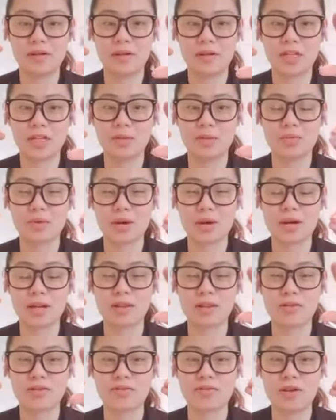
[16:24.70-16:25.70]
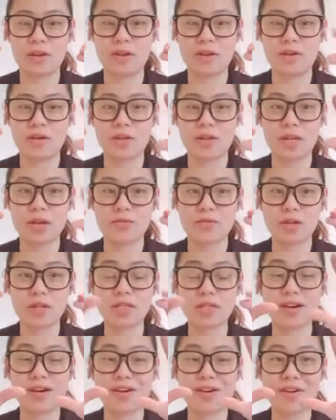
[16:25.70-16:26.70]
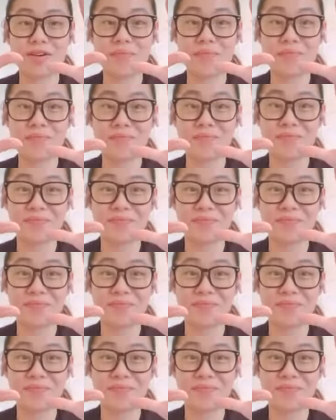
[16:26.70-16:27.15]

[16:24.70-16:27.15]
Spreading the fingers every time?